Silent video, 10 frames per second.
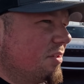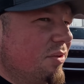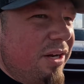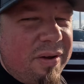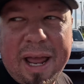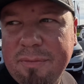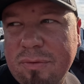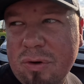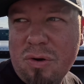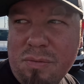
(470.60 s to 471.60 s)
too. They don't have
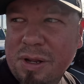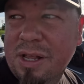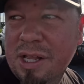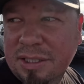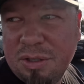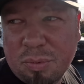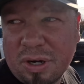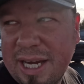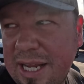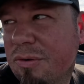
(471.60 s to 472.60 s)
room to
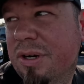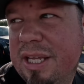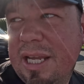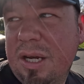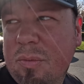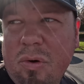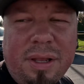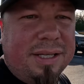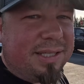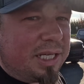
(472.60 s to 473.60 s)
bring in really any more
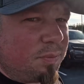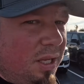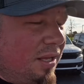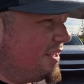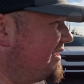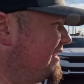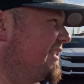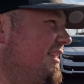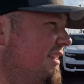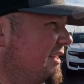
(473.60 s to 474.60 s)
of these things, but
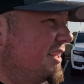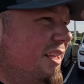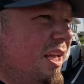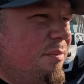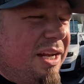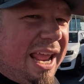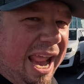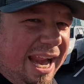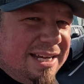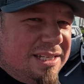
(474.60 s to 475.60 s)
I mean,
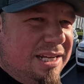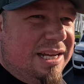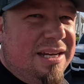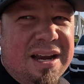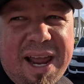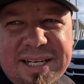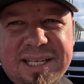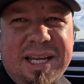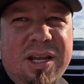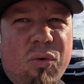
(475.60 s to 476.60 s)
18,
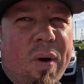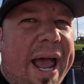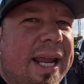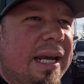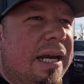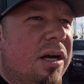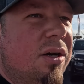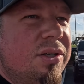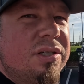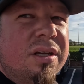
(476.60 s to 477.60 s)
19
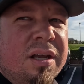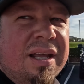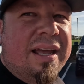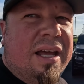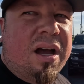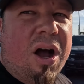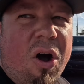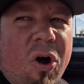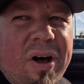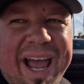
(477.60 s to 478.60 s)
Wagoneers,
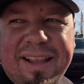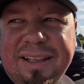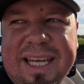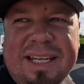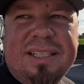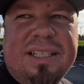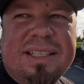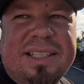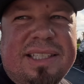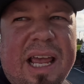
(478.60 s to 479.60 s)
all at least
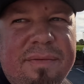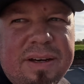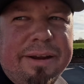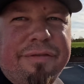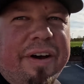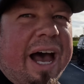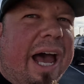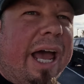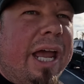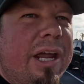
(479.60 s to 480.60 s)

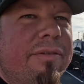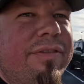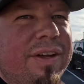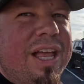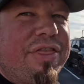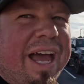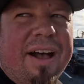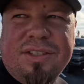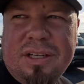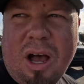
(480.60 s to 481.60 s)

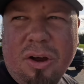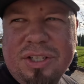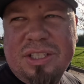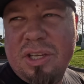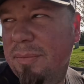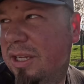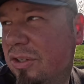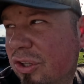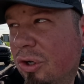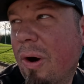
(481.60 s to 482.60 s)
$75,000, and some of these,
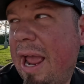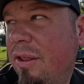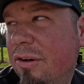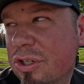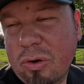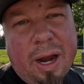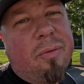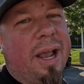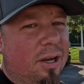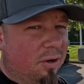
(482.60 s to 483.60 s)
there's a Grand
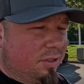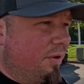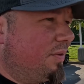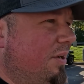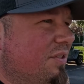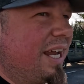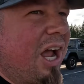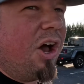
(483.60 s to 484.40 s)
Wagoneer over there, it's like